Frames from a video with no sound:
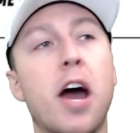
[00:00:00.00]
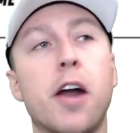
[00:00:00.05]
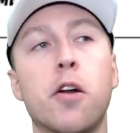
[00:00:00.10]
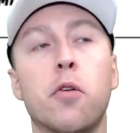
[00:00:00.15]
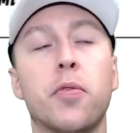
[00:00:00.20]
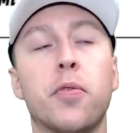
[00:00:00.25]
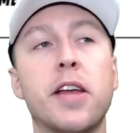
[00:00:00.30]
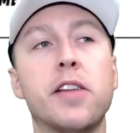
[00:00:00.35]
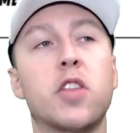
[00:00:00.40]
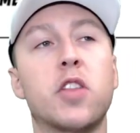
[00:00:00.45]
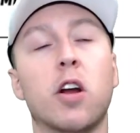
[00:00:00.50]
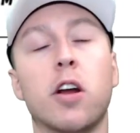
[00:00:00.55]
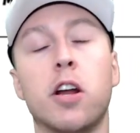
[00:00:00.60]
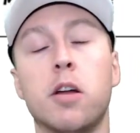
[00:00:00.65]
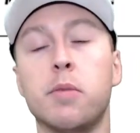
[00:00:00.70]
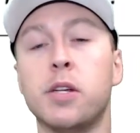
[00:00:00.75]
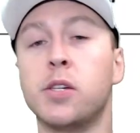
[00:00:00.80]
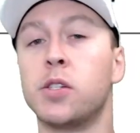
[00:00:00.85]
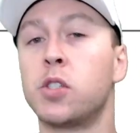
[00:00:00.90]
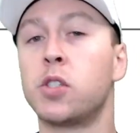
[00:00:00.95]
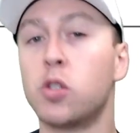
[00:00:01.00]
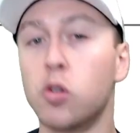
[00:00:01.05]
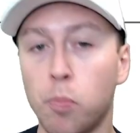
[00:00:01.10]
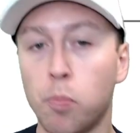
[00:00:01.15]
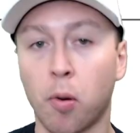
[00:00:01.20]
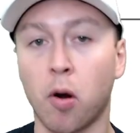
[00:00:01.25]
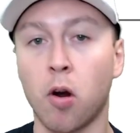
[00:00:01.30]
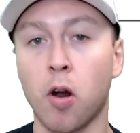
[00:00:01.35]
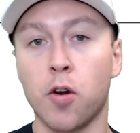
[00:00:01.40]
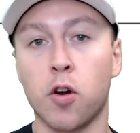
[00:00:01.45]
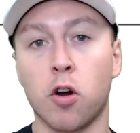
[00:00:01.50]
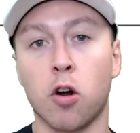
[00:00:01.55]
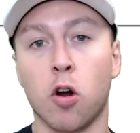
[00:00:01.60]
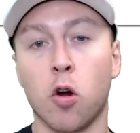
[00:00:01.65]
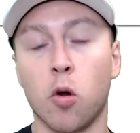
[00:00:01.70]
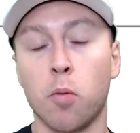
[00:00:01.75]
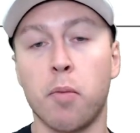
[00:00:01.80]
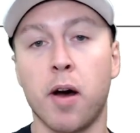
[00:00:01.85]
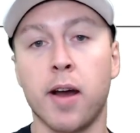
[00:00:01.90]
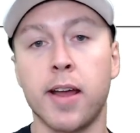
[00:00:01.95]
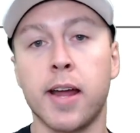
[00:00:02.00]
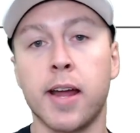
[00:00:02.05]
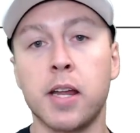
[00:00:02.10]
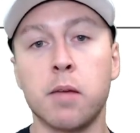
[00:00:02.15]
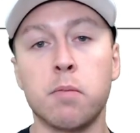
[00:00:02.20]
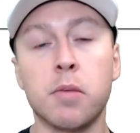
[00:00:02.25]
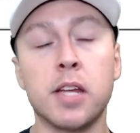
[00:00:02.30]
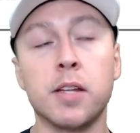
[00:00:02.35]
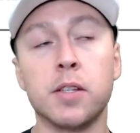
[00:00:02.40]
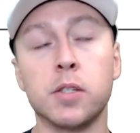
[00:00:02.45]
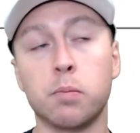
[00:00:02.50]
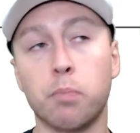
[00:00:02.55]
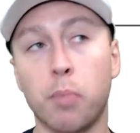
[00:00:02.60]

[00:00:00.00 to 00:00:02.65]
I don't think they're going to be super underowned by any means,